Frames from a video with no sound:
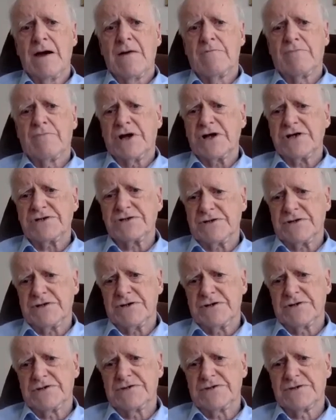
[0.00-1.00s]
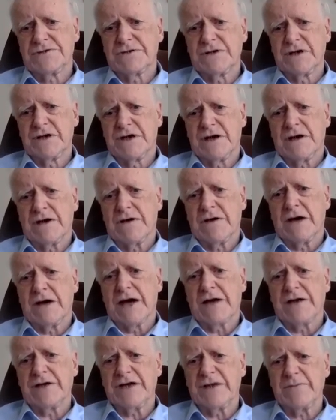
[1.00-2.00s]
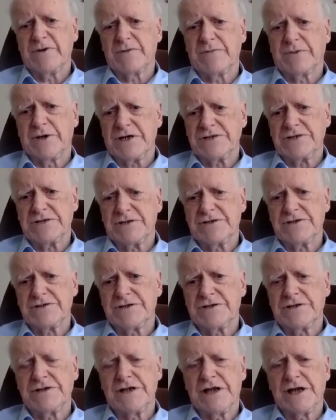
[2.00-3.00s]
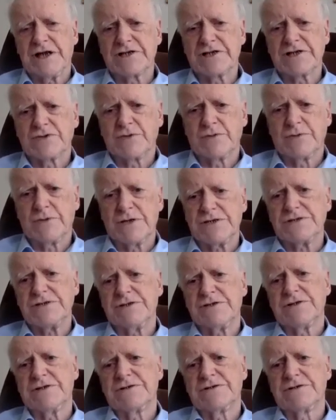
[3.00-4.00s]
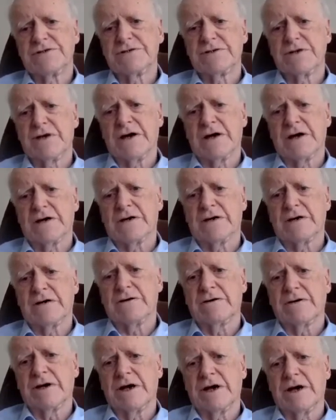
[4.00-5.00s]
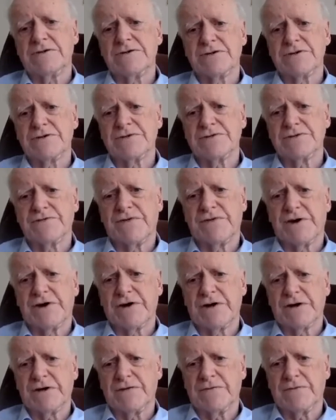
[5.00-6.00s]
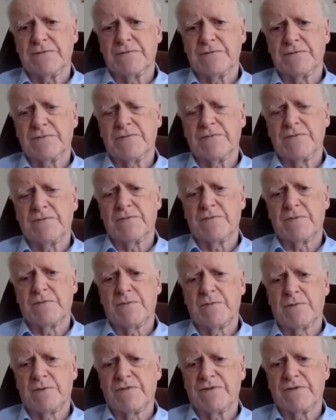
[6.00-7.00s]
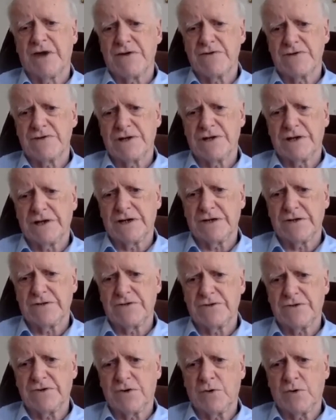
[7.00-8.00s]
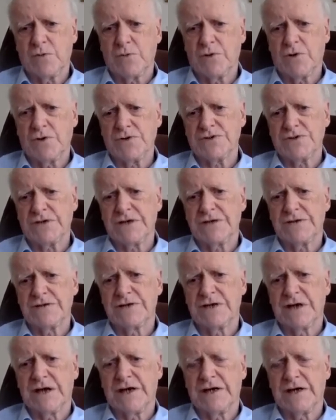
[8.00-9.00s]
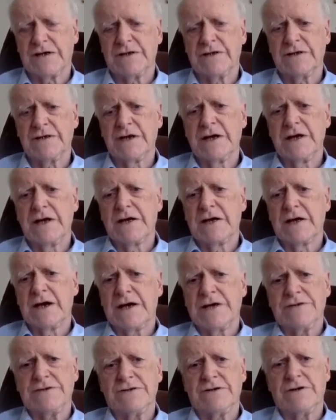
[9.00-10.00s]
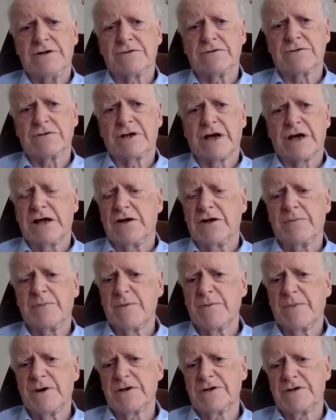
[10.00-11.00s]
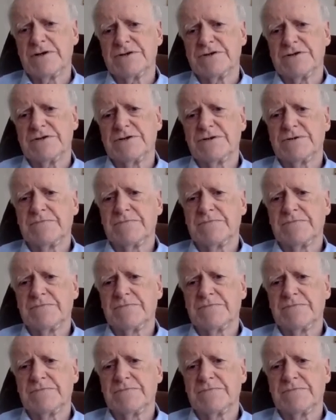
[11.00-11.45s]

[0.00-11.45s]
prejudice, academic prejudice, intellectual prejudice enters very profoundly into the whole process, and cannot be monitored.